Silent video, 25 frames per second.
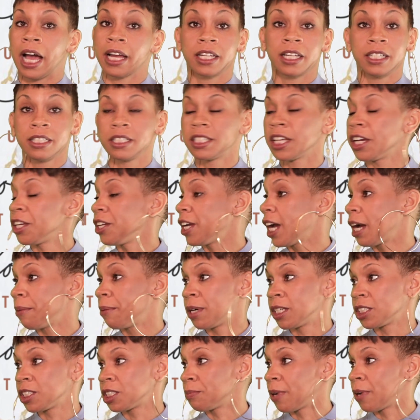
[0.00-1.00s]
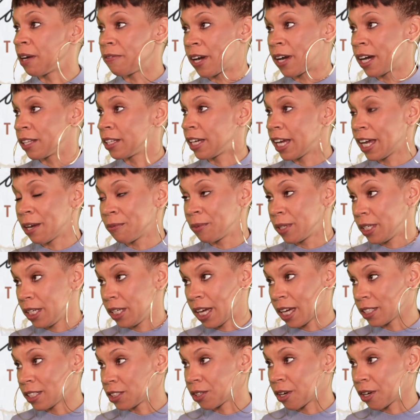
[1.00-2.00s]
couldn't tell you how much my father had when he
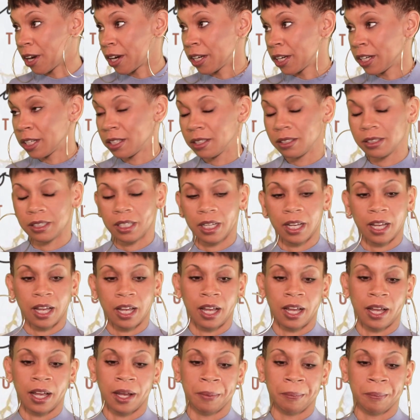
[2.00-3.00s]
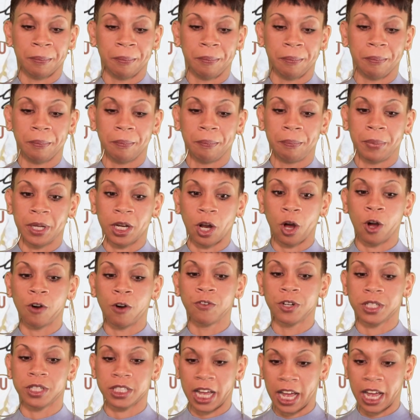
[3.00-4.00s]
got started, but
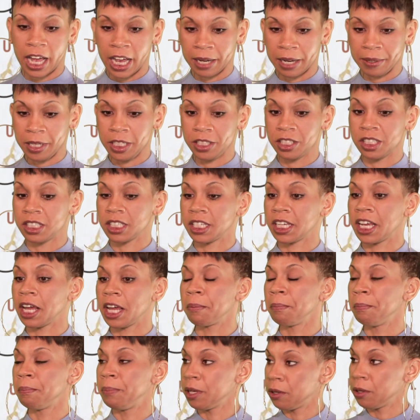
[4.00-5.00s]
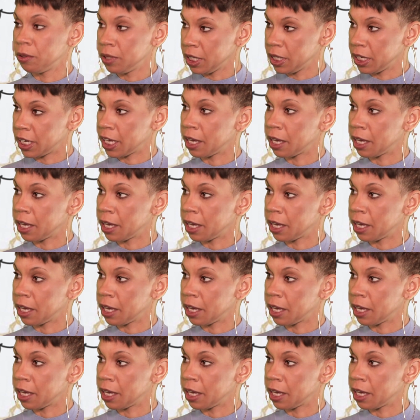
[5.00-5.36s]
over time he just kept building.